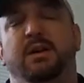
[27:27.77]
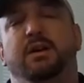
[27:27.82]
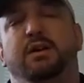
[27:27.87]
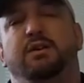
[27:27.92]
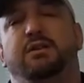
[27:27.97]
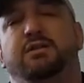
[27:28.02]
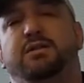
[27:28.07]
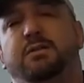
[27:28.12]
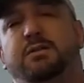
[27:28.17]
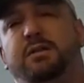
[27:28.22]

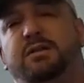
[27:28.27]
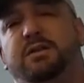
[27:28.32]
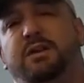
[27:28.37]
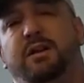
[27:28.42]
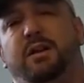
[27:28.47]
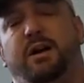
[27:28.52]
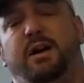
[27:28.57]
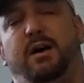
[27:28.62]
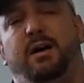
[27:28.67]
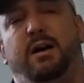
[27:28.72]
shoot us
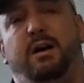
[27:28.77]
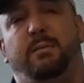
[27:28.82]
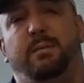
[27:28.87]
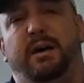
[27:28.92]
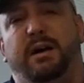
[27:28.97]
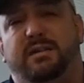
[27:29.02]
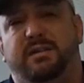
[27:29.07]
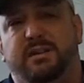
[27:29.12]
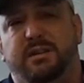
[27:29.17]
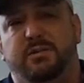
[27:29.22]
a
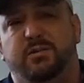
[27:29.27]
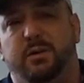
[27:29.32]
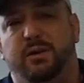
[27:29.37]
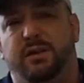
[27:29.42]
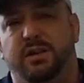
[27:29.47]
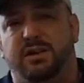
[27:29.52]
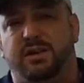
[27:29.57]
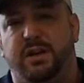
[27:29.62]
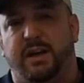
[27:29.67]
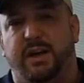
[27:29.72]
message. We'll
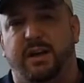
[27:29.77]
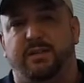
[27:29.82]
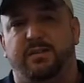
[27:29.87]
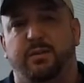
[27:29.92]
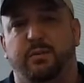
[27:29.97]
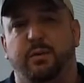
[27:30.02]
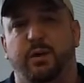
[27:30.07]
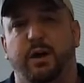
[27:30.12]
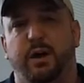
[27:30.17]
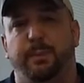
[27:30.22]
get you
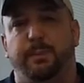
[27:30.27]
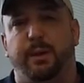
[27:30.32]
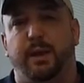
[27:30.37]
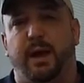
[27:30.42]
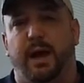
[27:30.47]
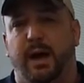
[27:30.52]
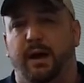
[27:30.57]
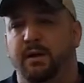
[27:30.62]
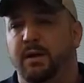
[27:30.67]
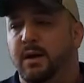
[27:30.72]
answered. We'll help you
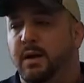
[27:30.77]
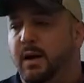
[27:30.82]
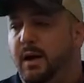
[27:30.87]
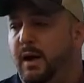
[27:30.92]
out.